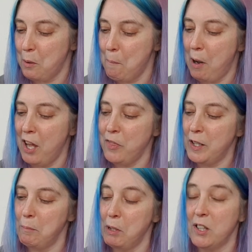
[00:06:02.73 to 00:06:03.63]
them. But I
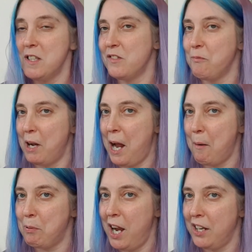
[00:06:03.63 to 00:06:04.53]
think because of my
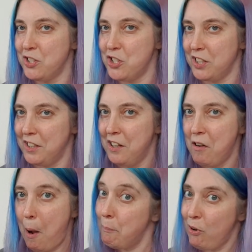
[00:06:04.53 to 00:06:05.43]
apprehension,
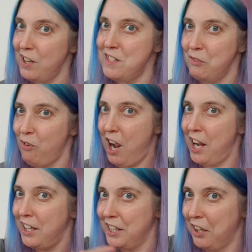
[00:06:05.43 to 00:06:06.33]
I price it right
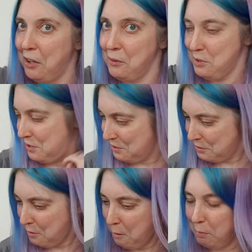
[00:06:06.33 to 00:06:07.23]
and it goes,
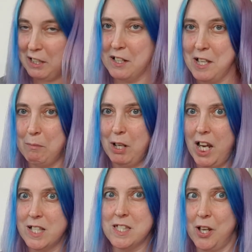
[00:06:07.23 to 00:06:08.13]
because I'm
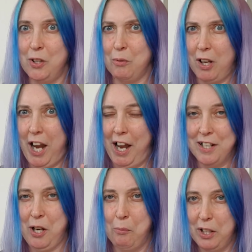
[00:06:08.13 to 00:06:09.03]
like, so like, I
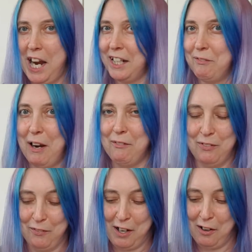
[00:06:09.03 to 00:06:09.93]
don't want it hanging around
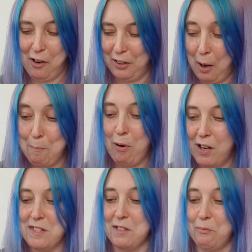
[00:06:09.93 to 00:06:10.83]
for very long. I'm
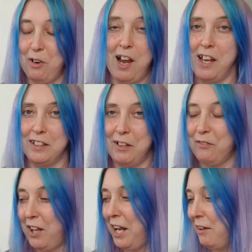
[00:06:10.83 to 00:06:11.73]
pricing them right and they
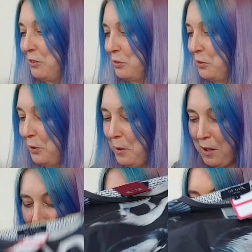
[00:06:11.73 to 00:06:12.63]
fly out the door.
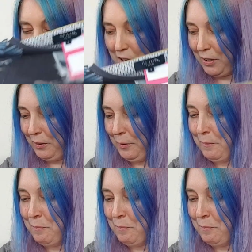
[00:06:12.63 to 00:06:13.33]
So